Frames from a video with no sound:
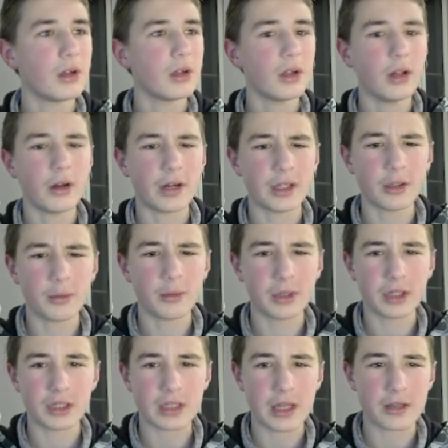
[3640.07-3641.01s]
Alright,
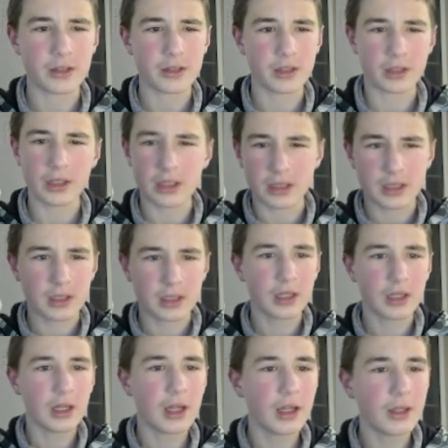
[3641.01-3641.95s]
nobody is answering. Let's.
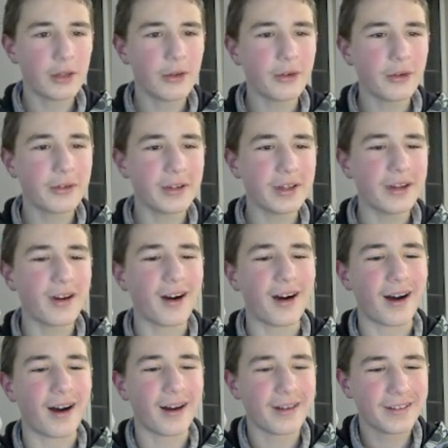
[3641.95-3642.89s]
No,
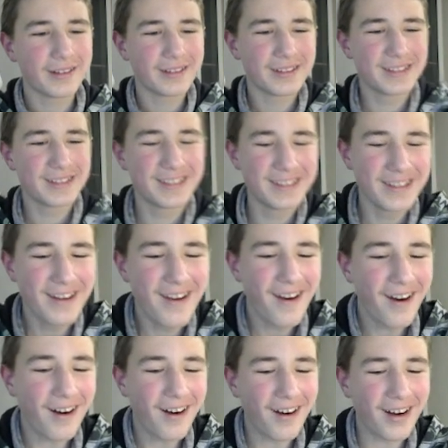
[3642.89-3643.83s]
ah!
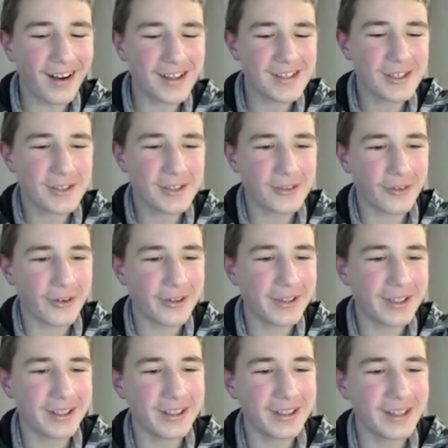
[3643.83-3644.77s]
Ah,
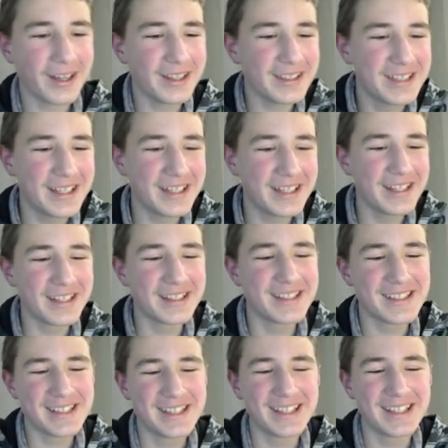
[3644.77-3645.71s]
sorry, I didn't
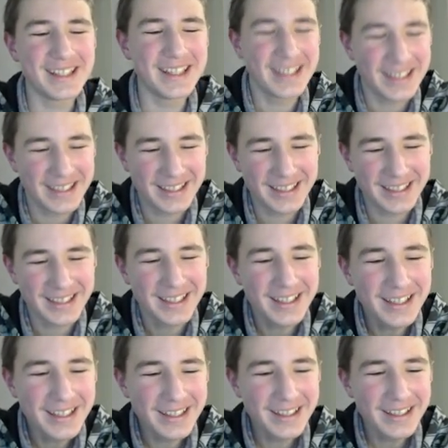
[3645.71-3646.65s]
see
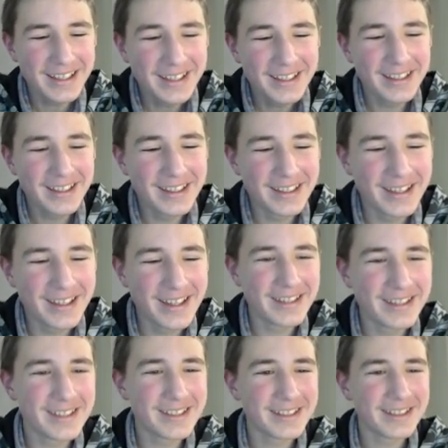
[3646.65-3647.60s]

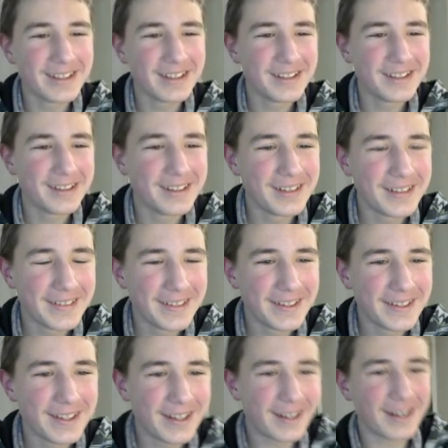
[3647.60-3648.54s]
it.
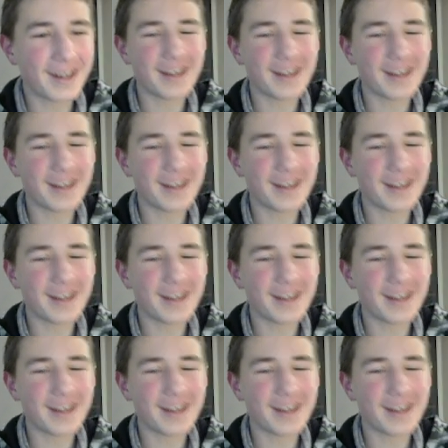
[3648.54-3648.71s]
I